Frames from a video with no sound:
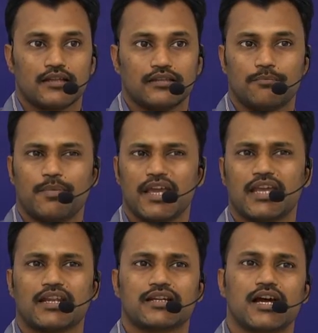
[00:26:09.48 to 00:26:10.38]
The
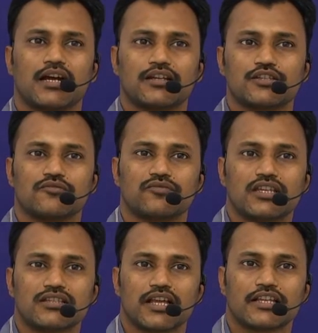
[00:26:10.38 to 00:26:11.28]
pain and darkness of
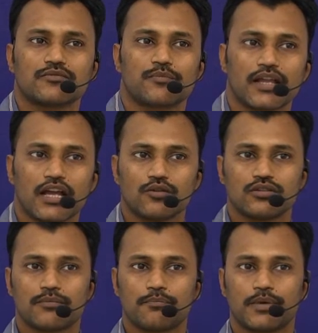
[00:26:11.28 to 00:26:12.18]
these lines bring out
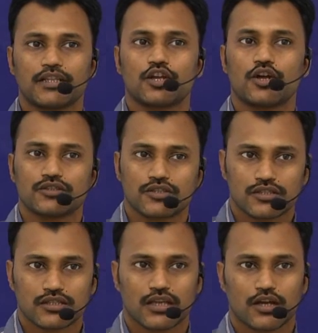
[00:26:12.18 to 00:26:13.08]
the
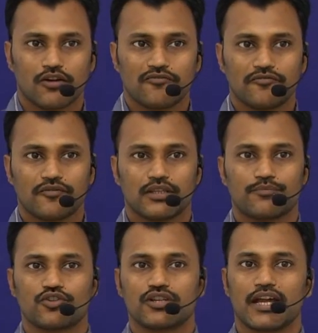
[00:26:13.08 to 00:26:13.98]
pathos of the
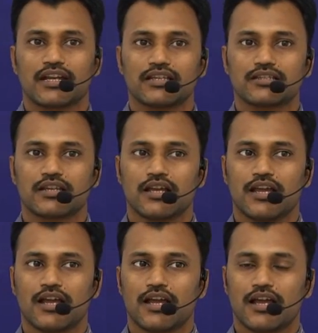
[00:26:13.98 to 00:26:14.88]
protagonist
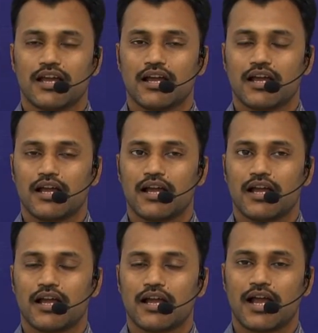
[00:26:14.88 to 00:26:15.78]

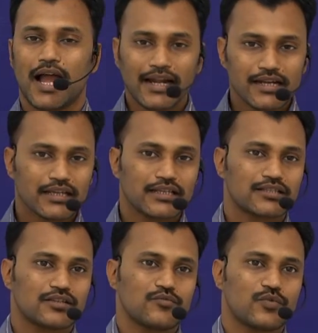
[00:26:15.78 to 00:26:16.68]
and in
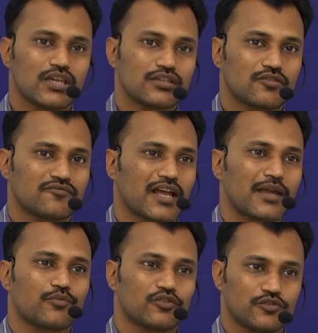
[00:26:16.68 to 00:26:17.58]
some ways of
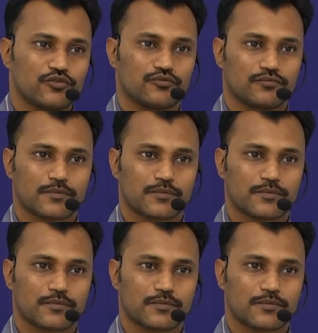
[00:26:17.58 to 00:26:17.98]
Naipaul too.